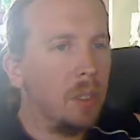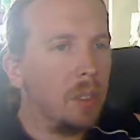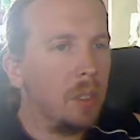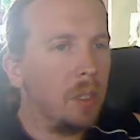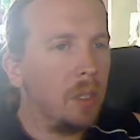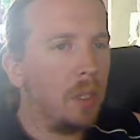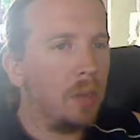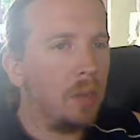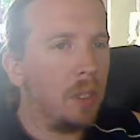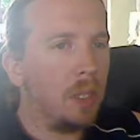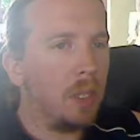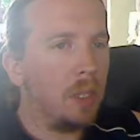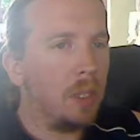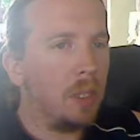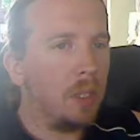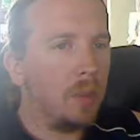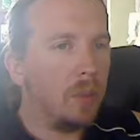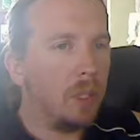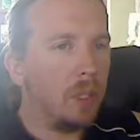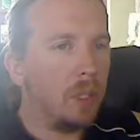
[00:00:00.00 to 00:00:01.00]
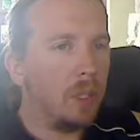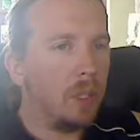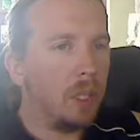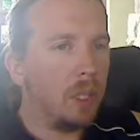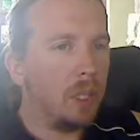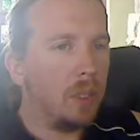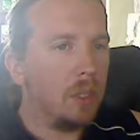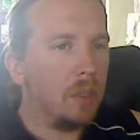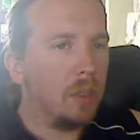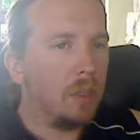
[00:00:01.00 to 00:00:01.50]
they were talking about
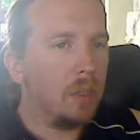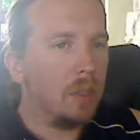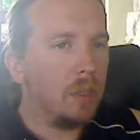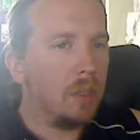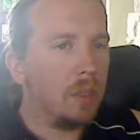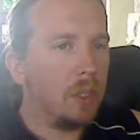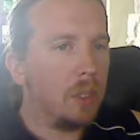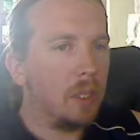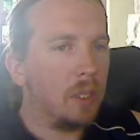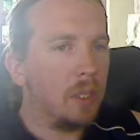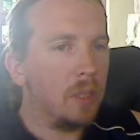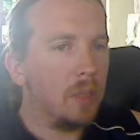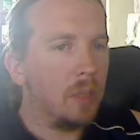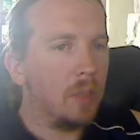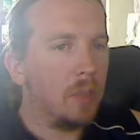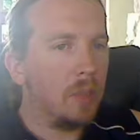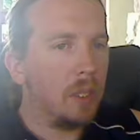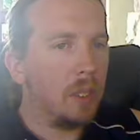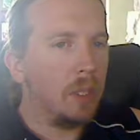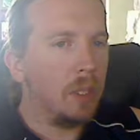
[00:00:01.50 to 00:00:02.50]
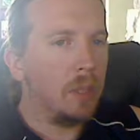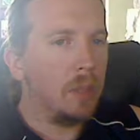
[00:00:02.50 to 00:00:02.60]
that that same thing.